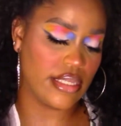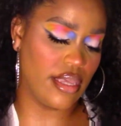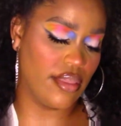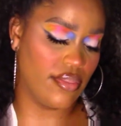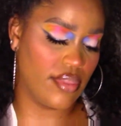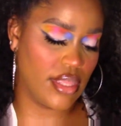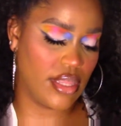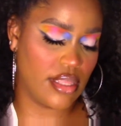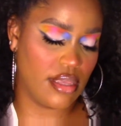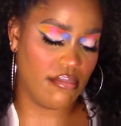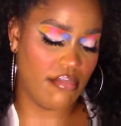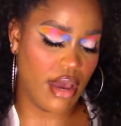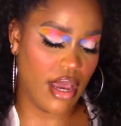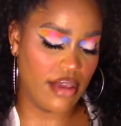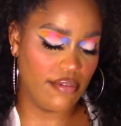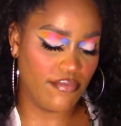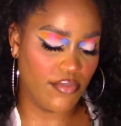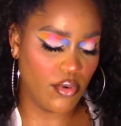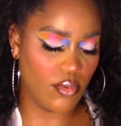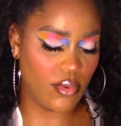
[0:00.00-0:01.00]
and then the
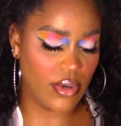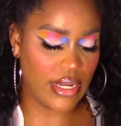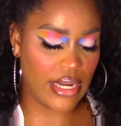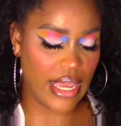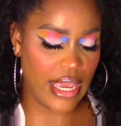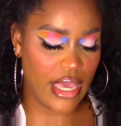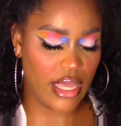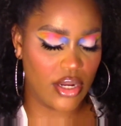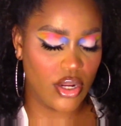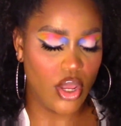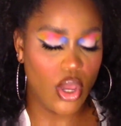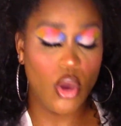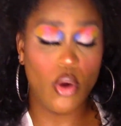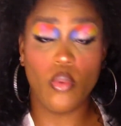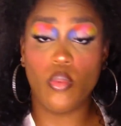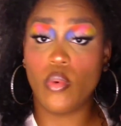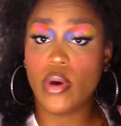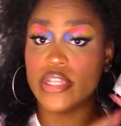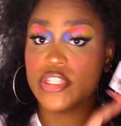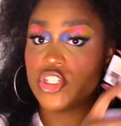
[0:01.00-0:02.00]
Mindful one had
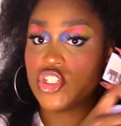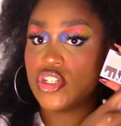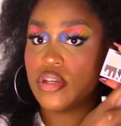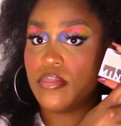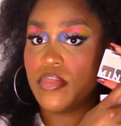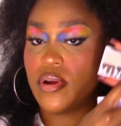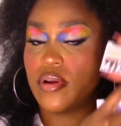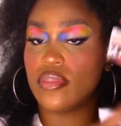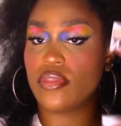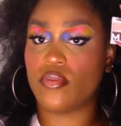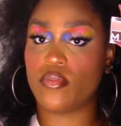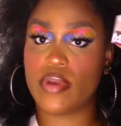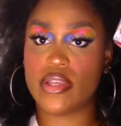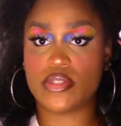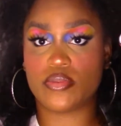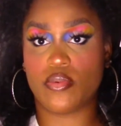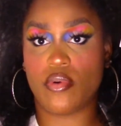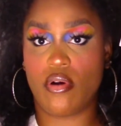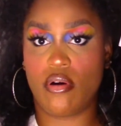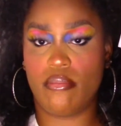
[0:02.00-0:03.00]
one shimmer and the
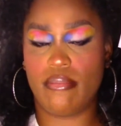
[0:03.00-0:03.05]
rest were all